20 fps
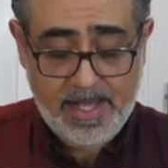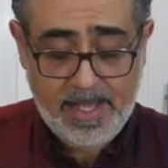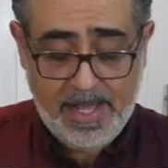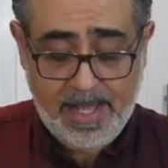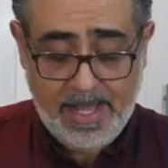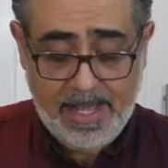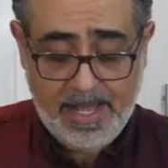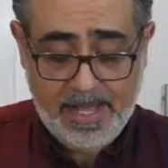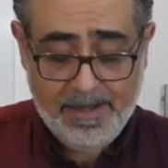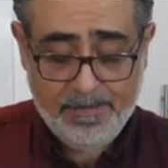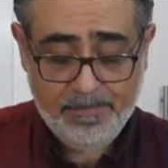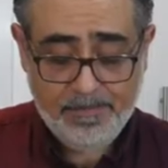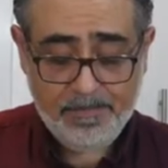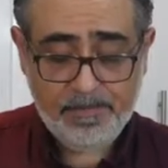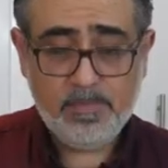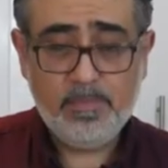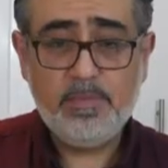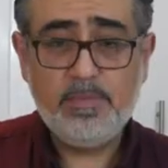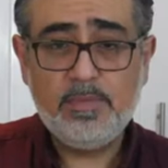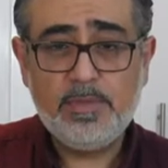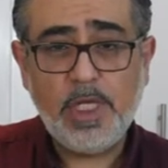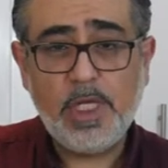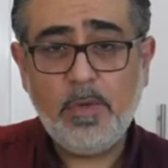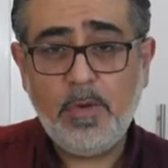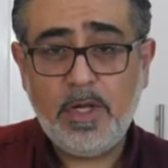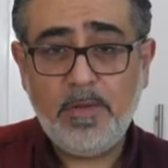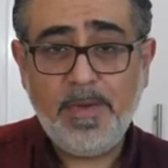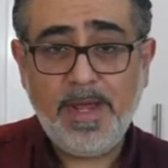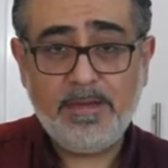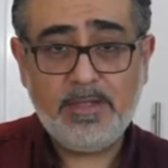Um, so you
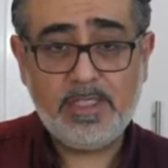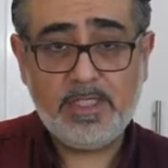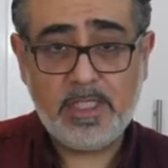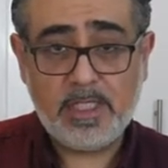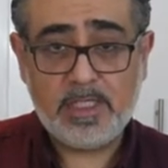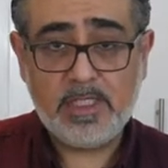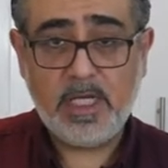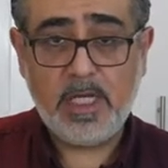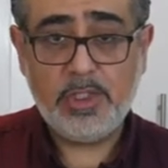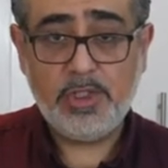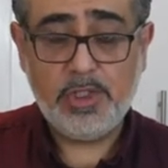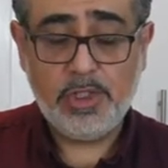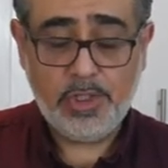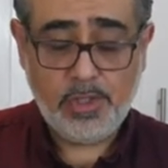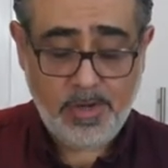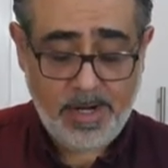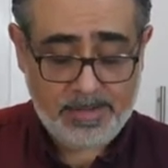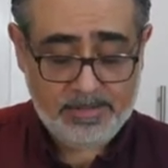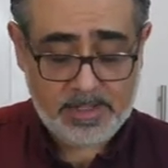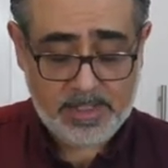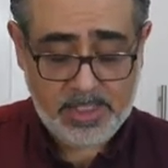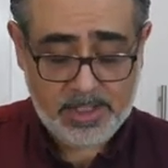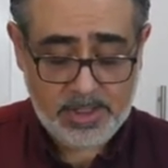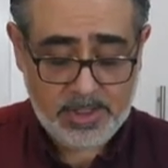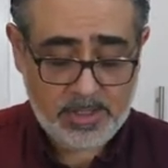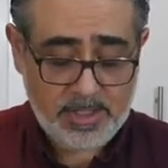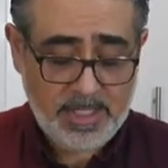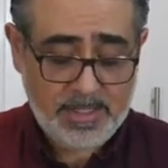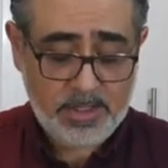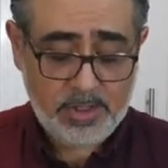want about six hundred
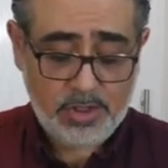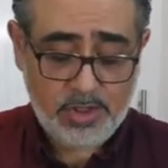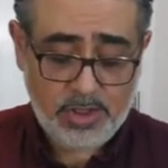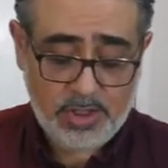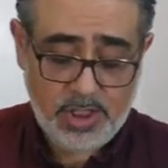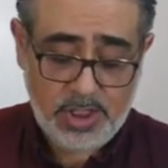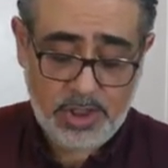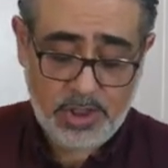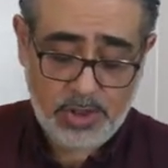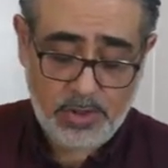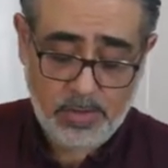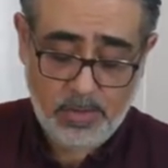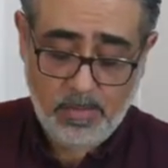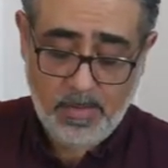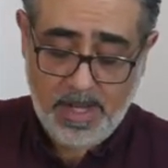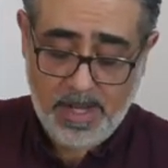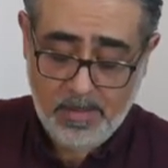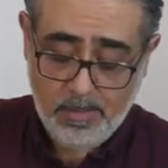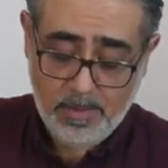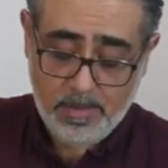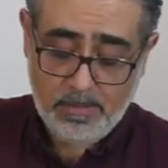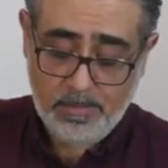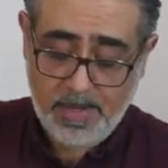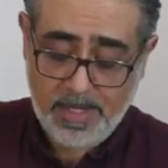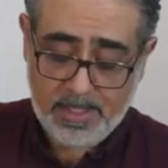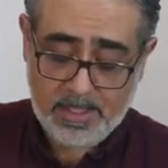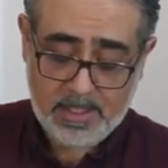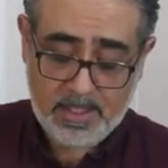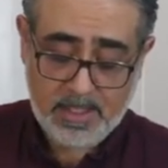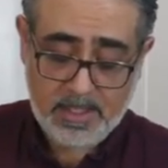grams-ish. Now the traditional way would
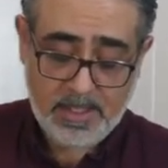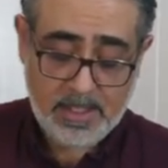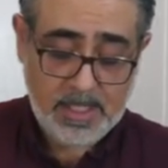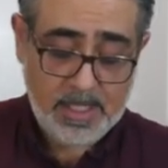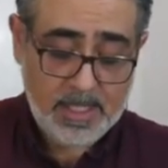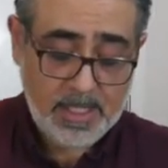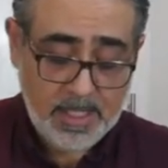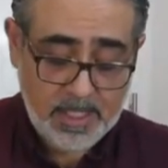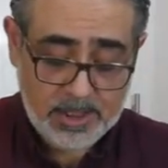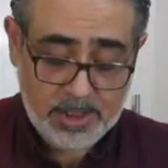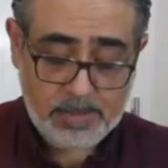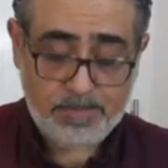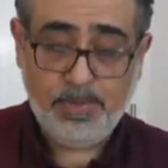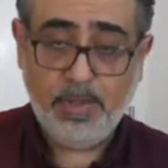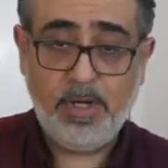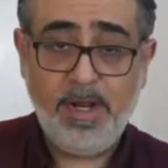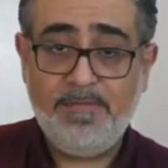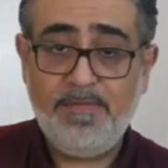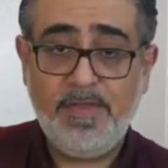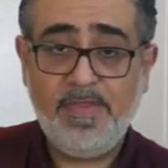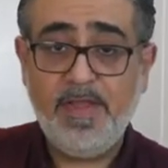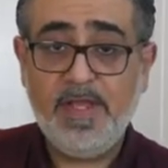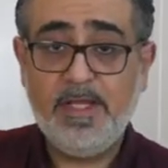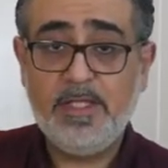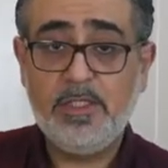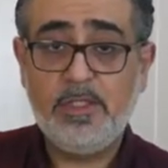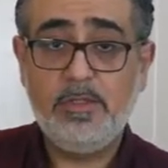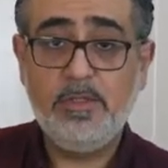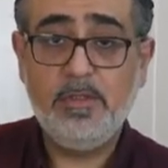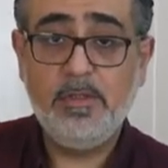be to just put everything
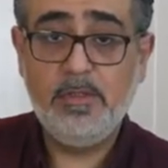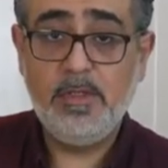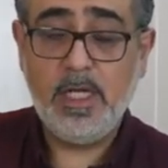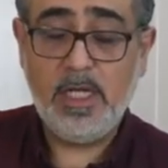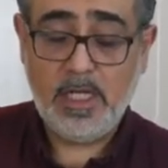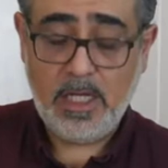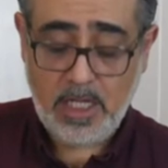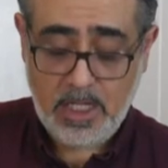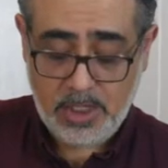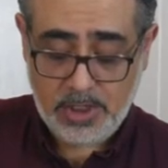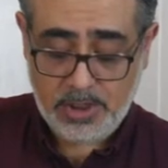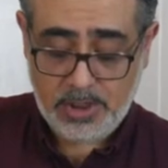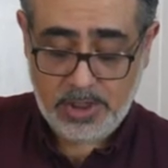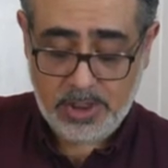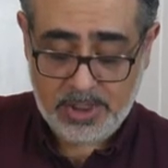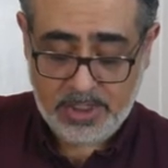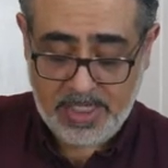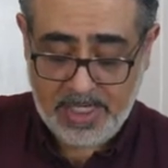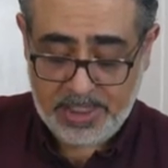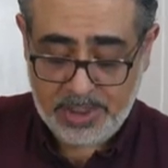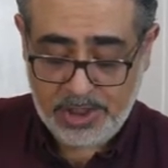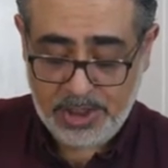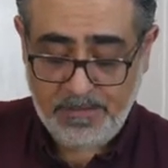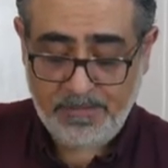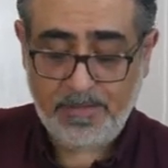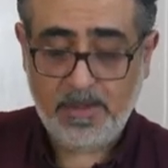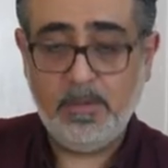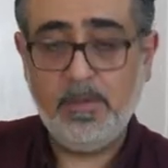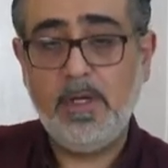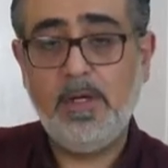into a large dish,
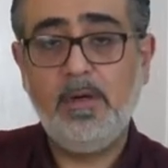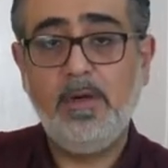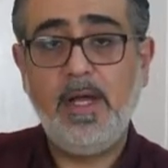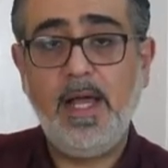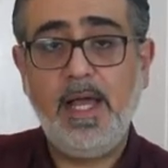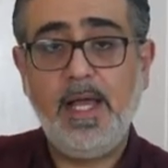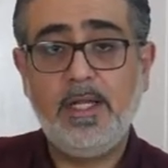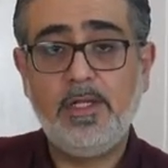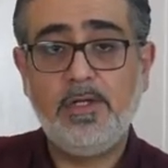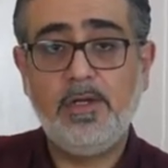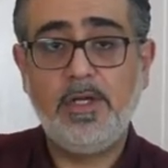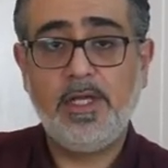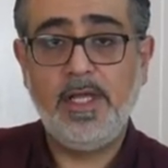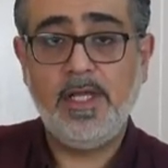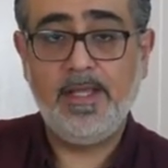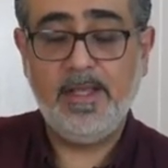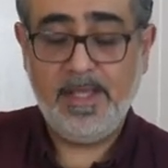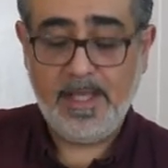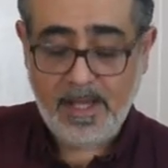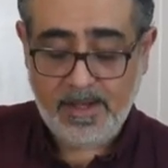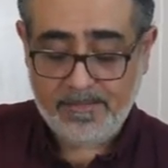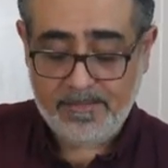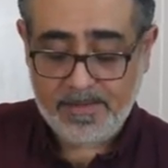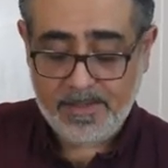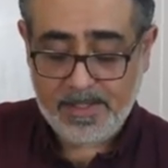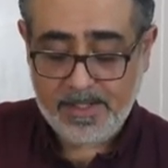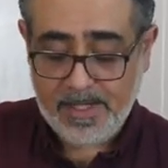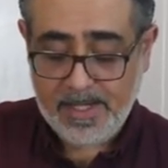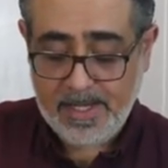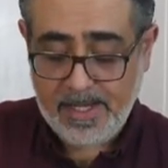if you will, and cook it in the
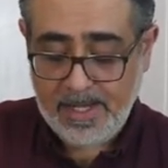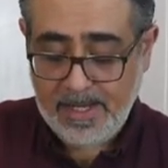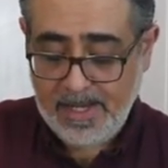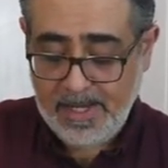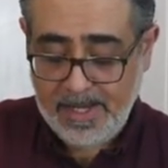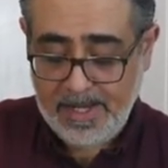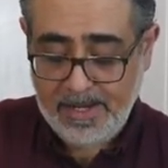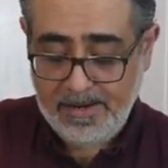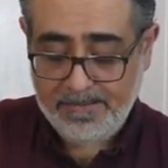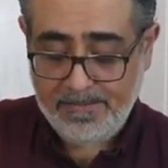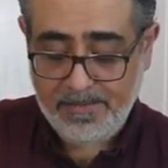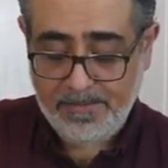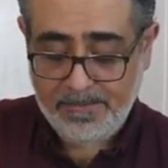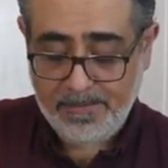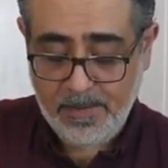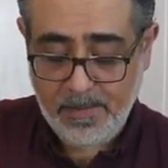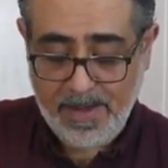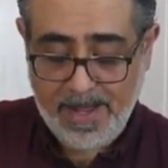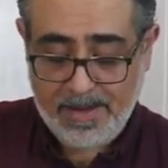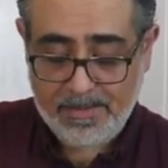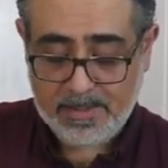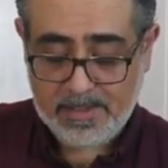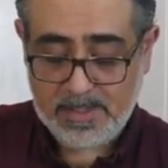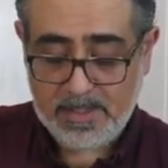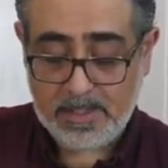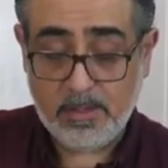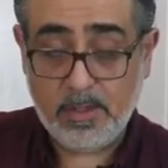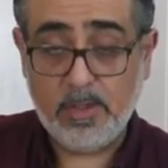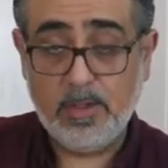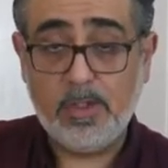oven uh, for a few hours and
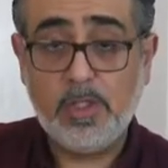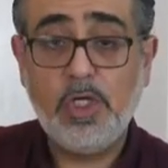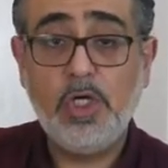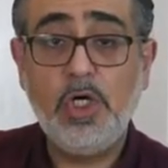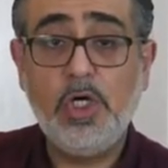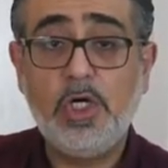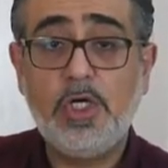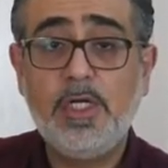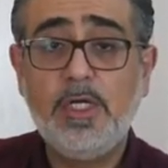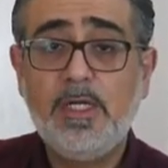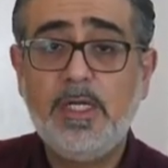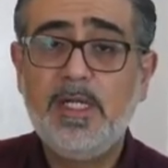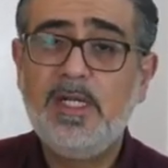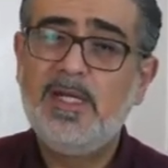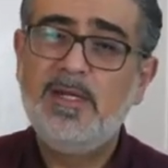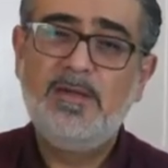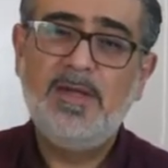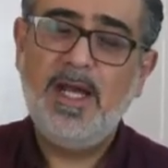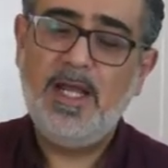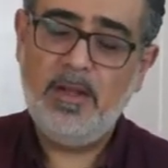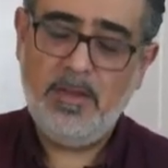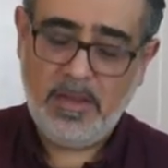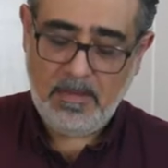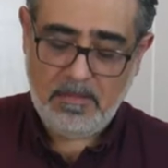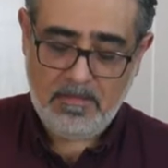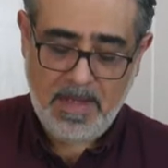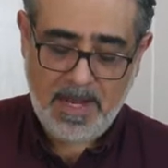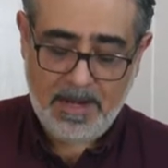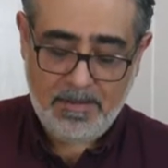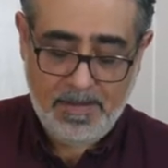it will all cook. I don't
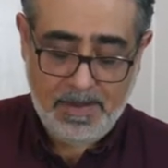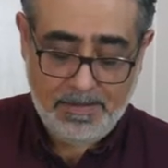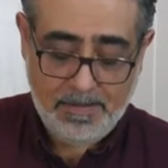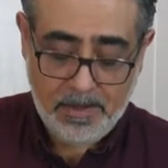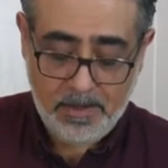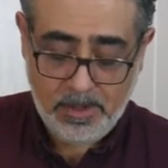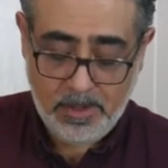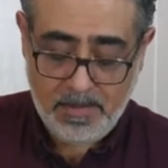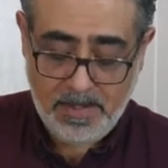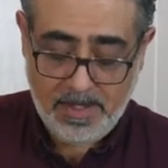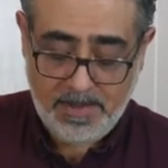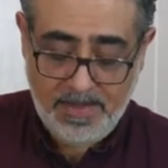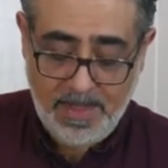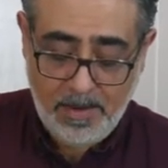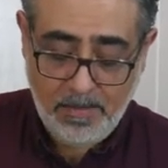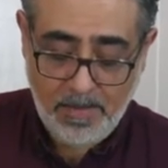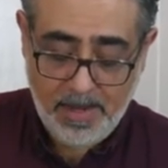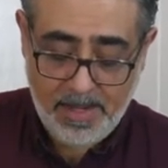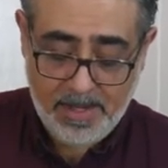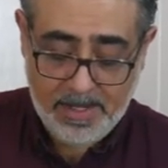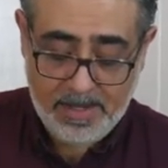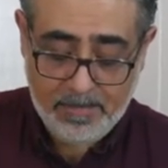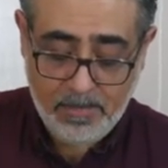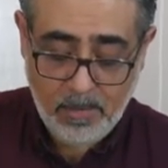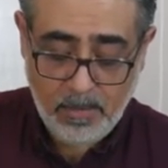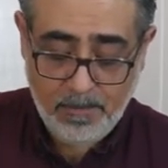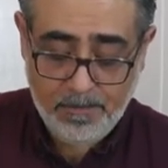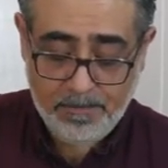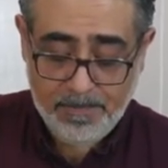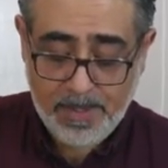many people are doing it that way
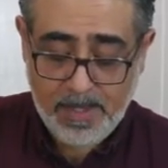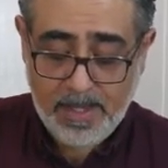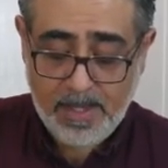anymore.